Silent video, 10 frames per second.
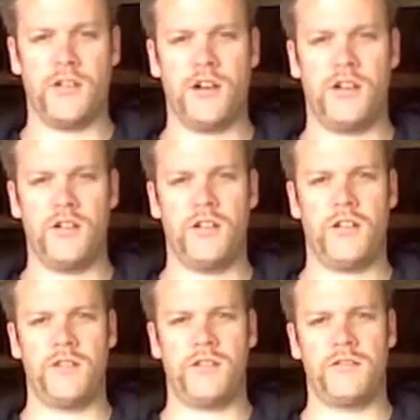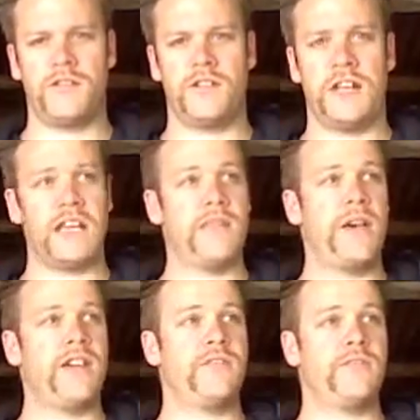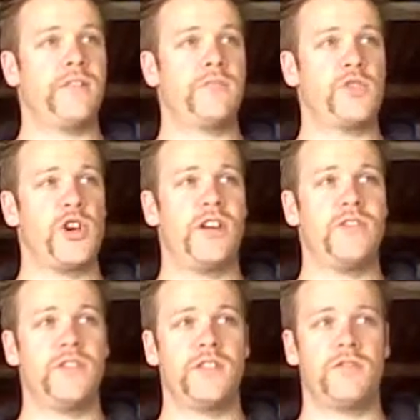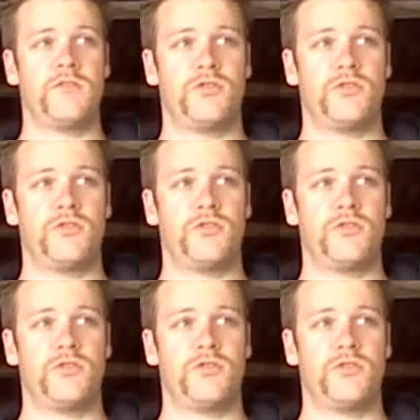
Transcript: on eBay from China for